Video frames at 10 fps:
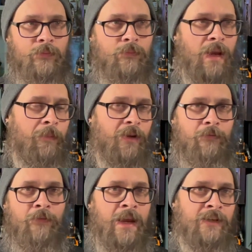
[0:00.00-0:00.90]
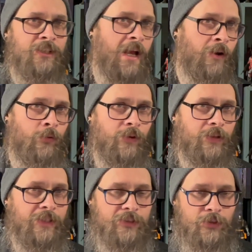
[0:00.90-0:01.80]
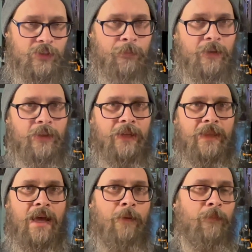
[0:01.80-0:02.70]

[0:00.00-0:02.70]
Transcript: maybe a fan channel release or something like that.